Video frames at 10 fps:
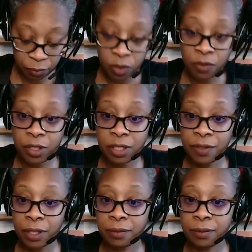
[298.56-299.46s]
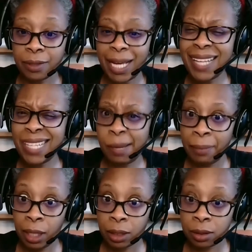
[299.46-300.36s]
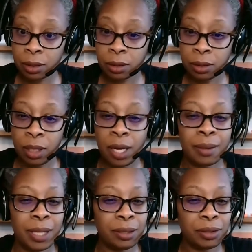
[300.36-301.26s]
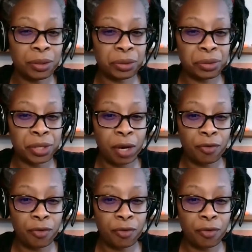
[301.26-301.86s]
First of all, as I mix, think to yourself,